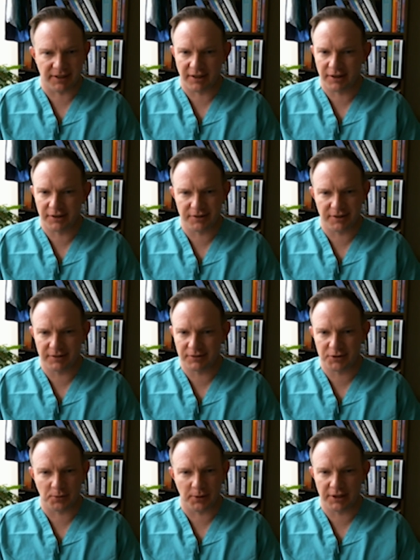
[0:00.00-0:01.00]

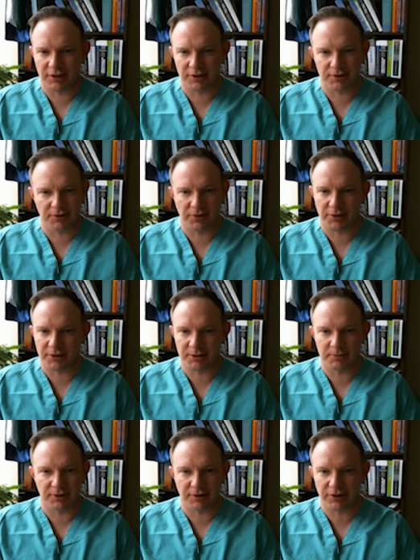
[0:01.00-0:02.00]
120, 130
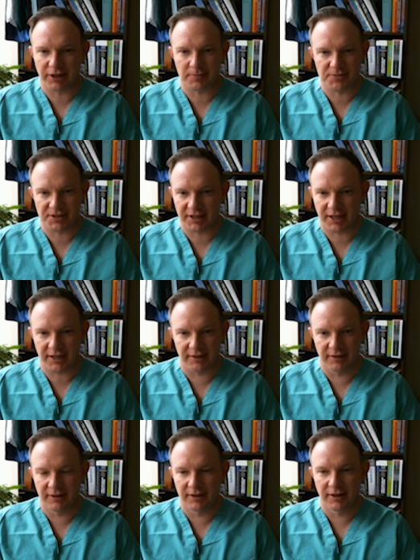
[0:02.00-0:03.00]
milligrams a day.
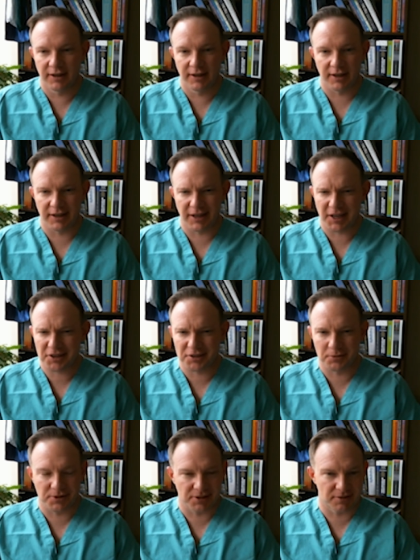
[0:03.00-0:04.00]
And
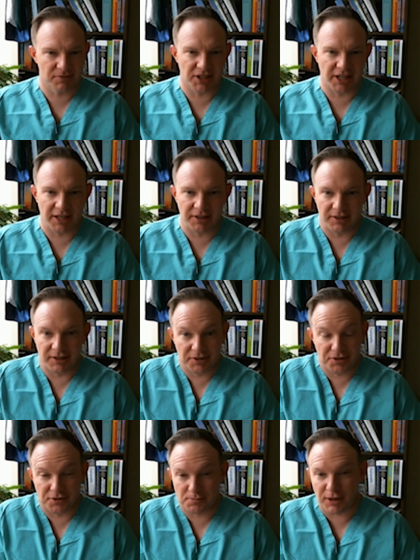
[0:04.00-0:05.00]
and
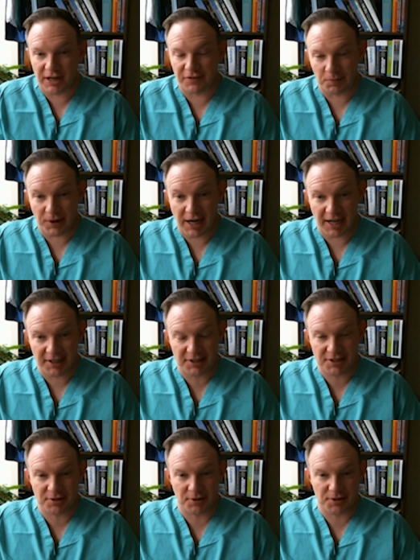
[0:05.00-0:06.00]
this was private
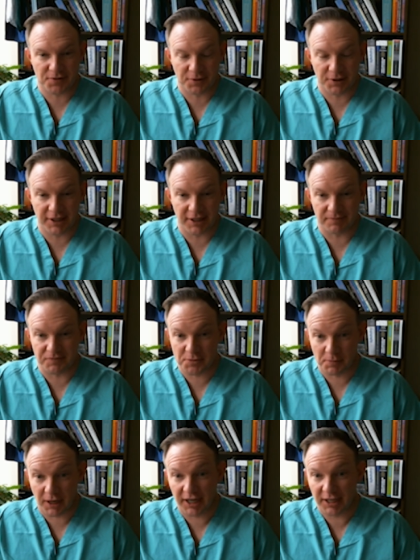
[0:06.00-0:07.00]
practice, so I was reading
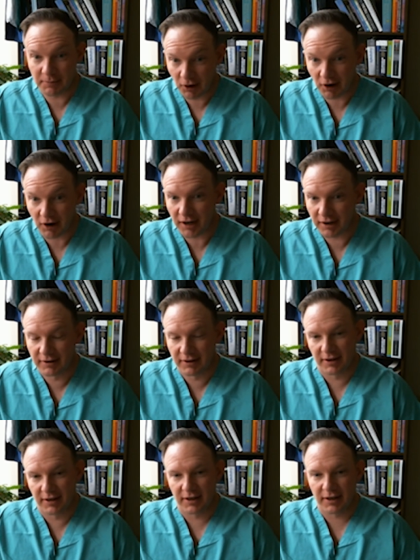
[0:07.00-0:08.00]
spine MR,
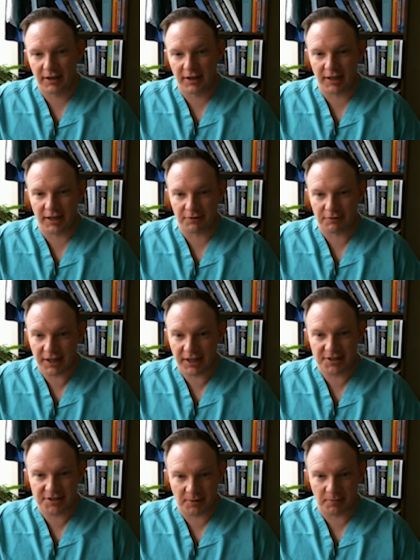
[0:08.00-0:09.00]
and I read
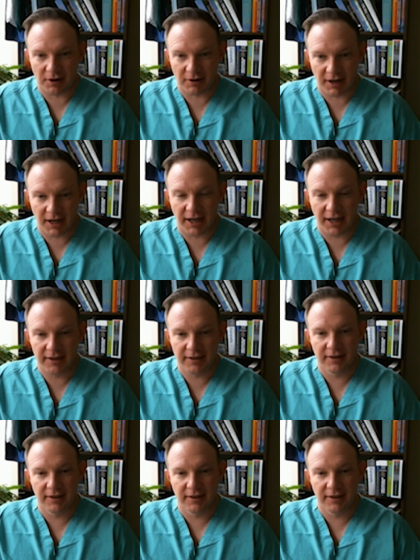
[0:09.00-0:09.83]
his MRI,